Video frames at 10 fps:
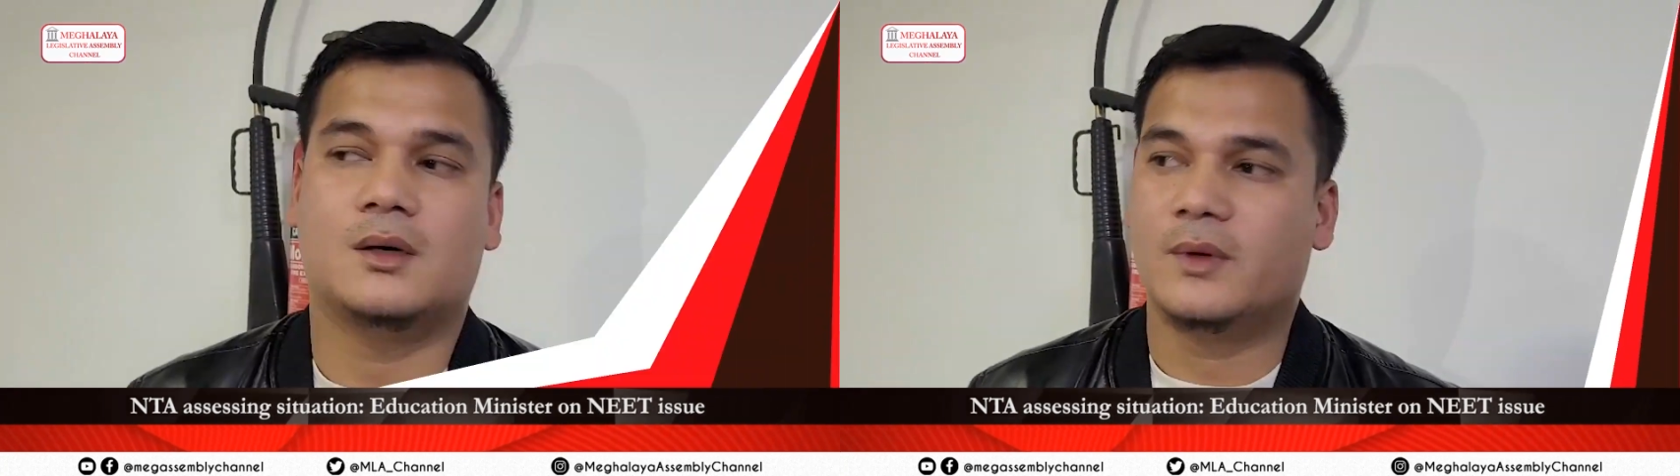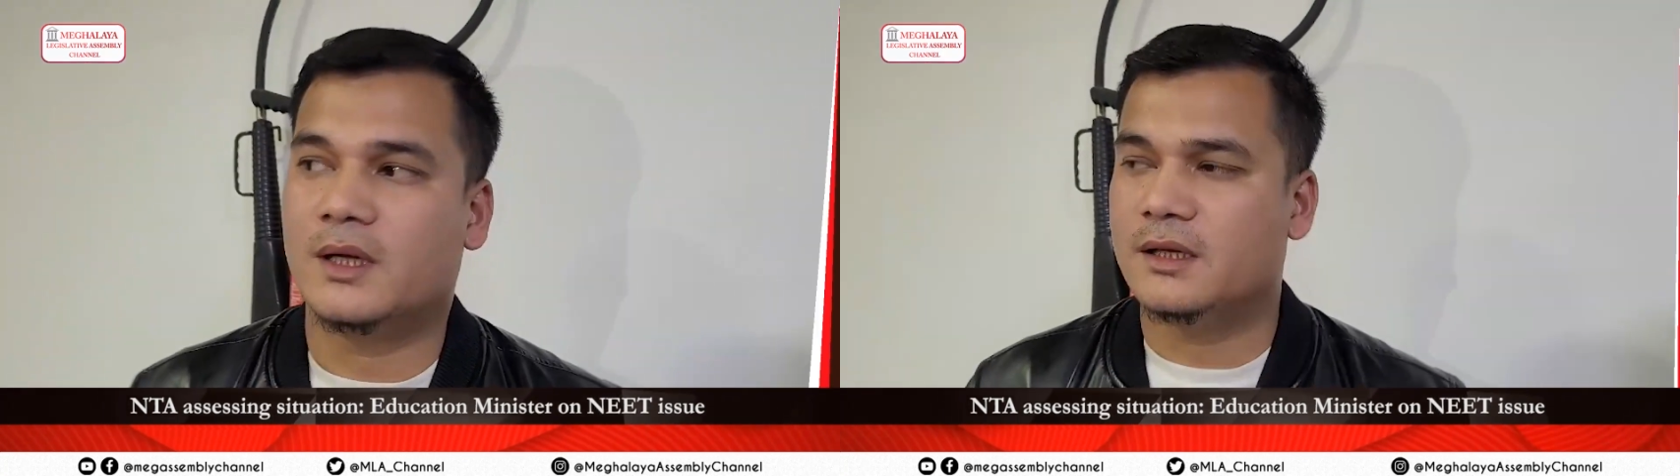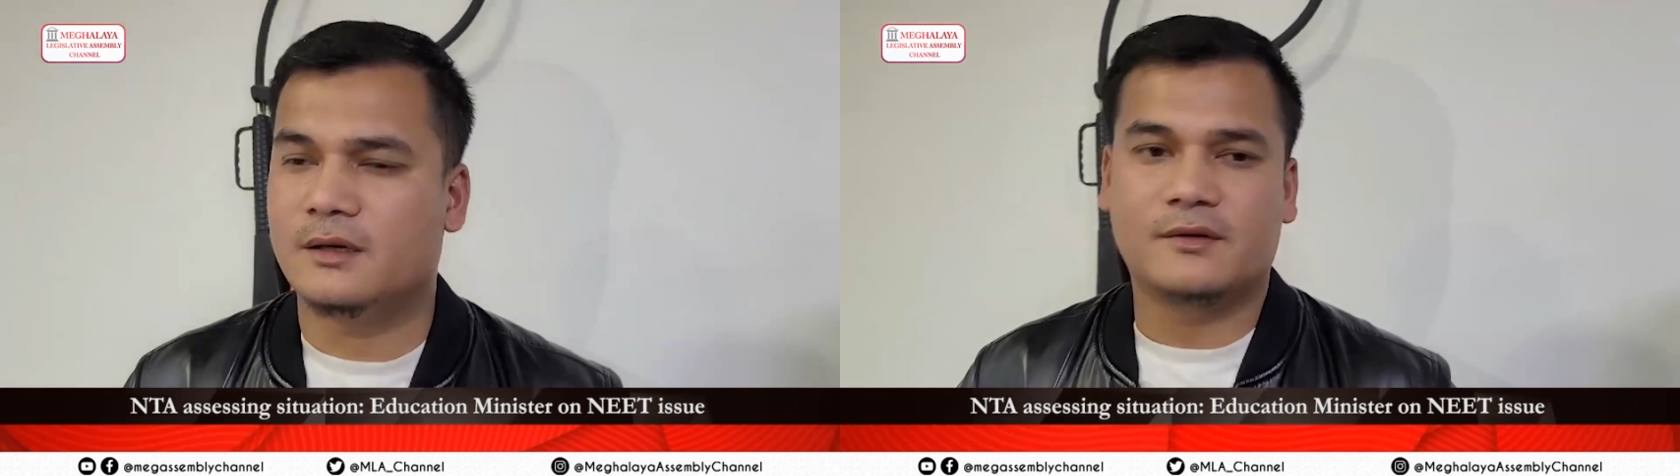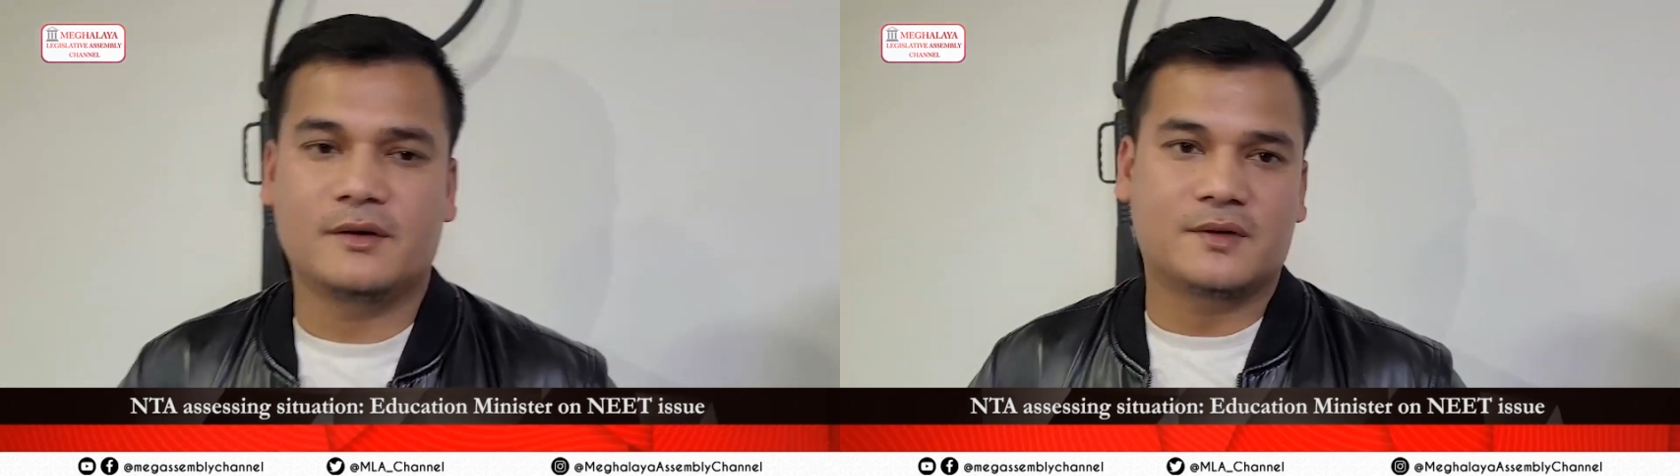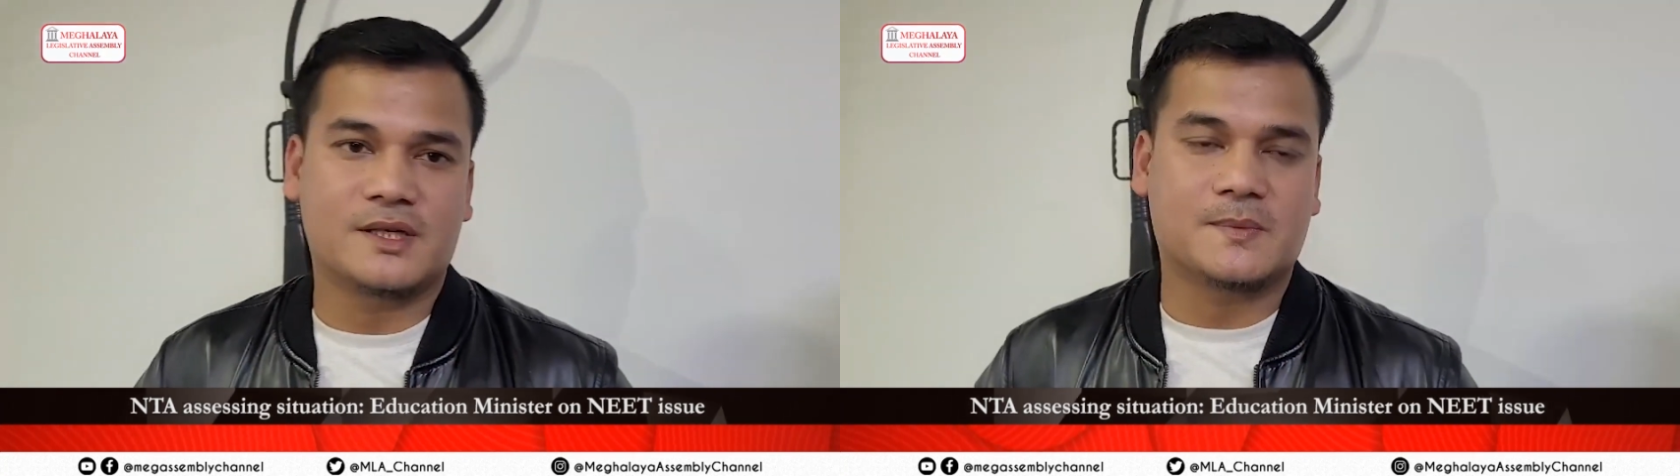well, in the very
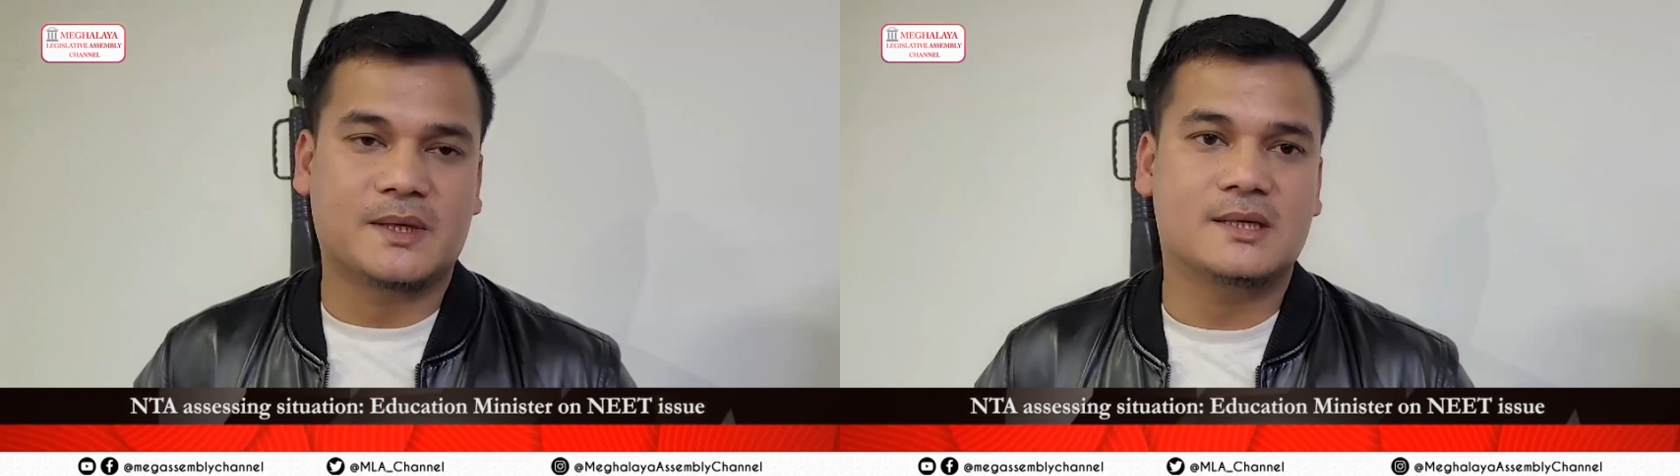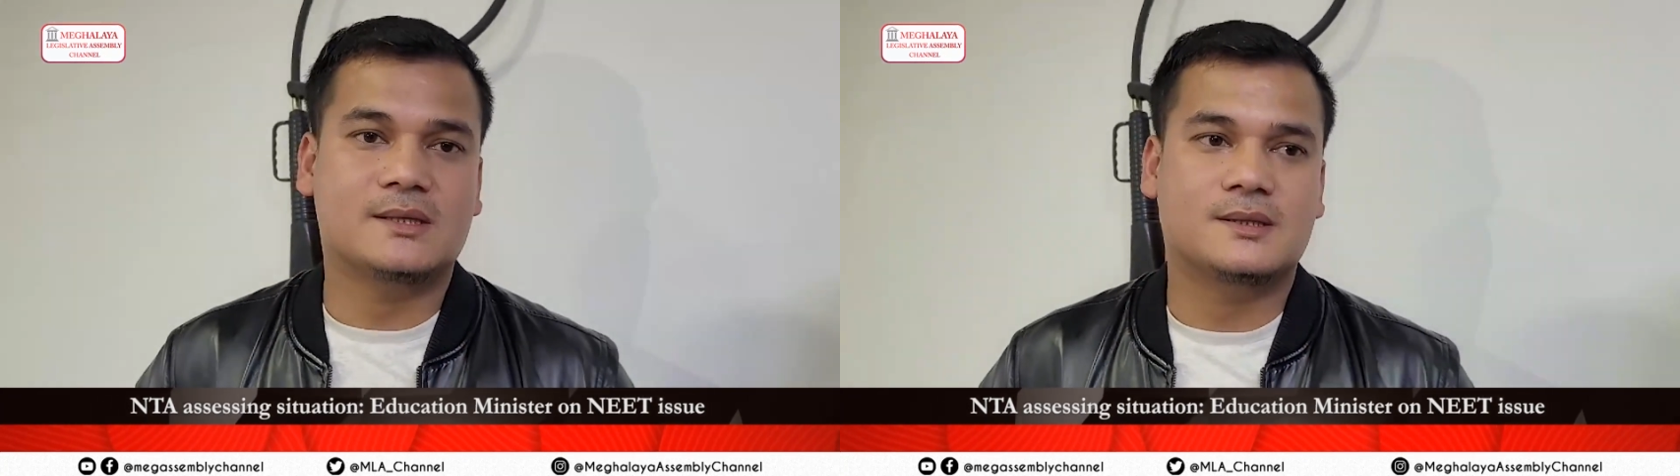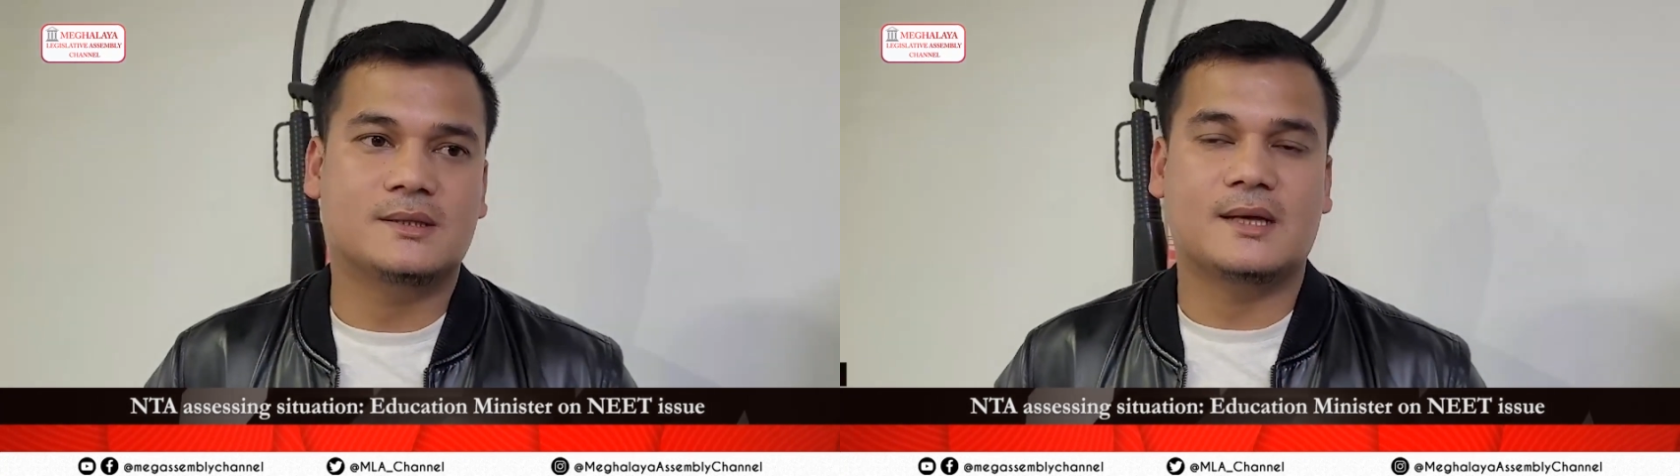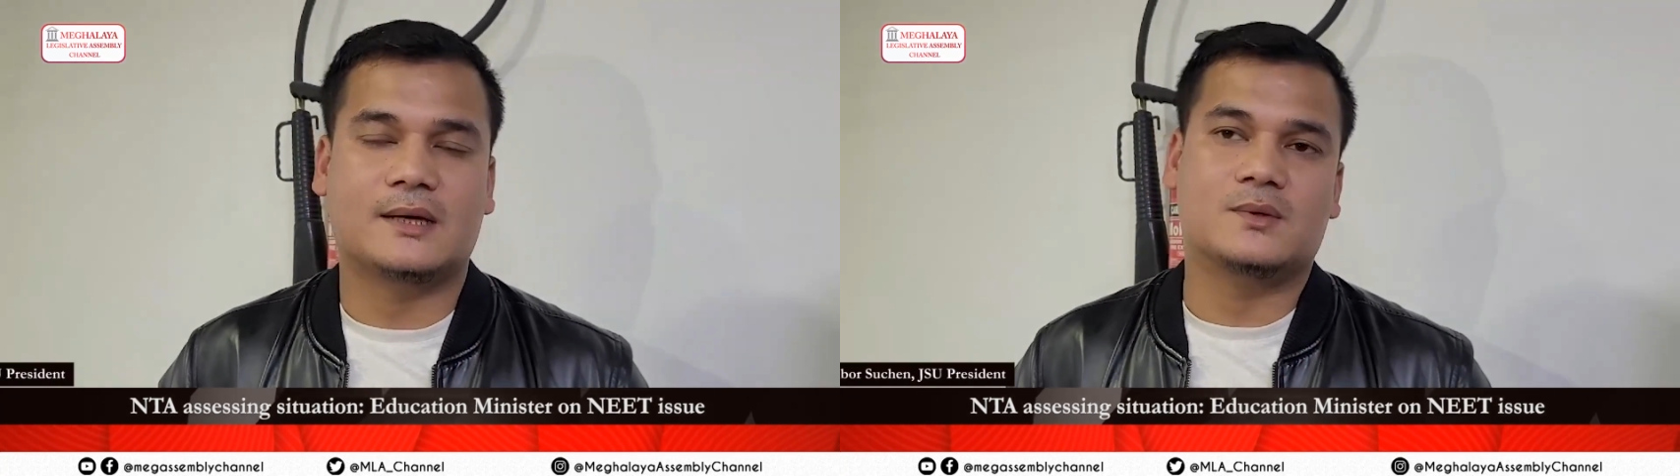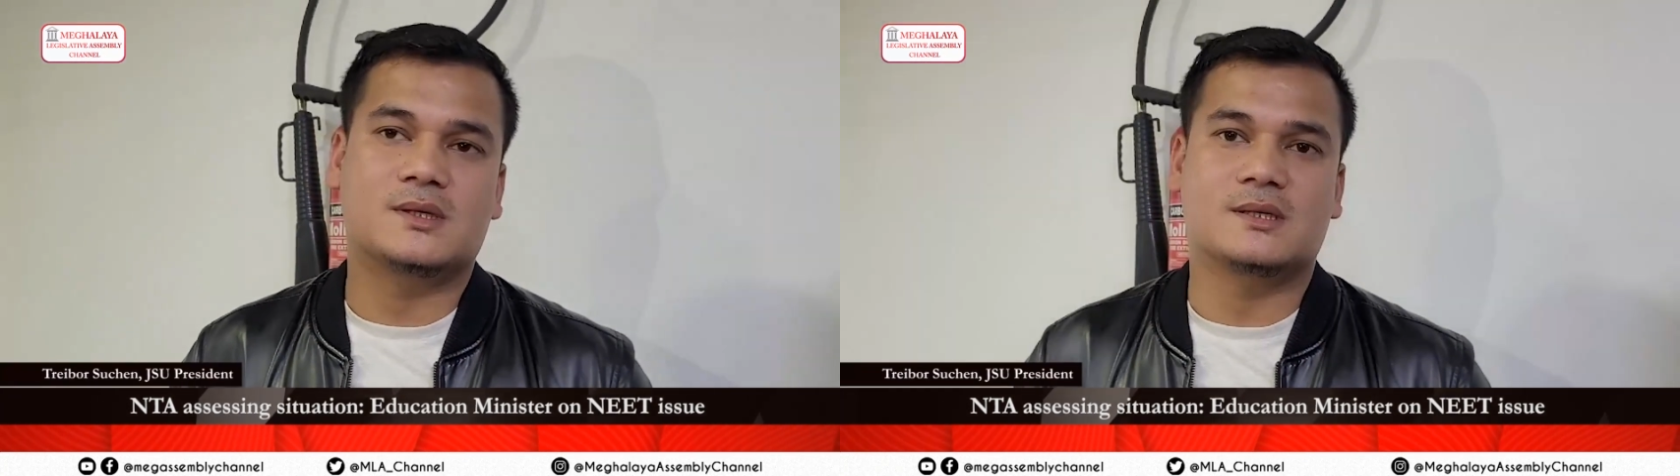first place,
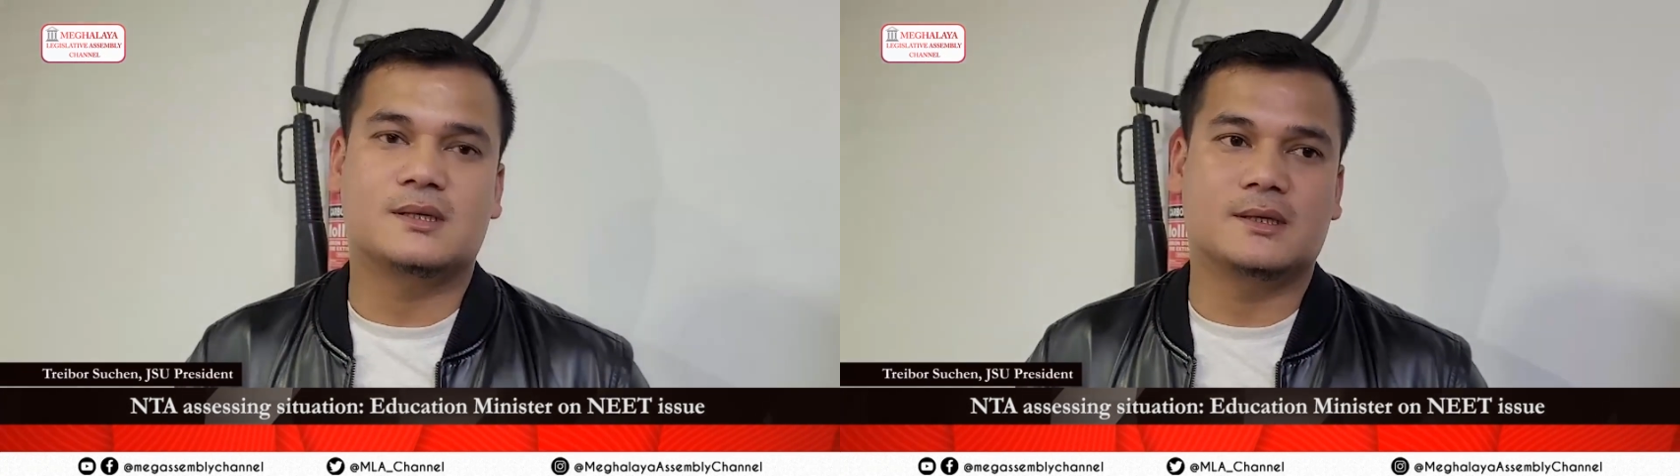that was in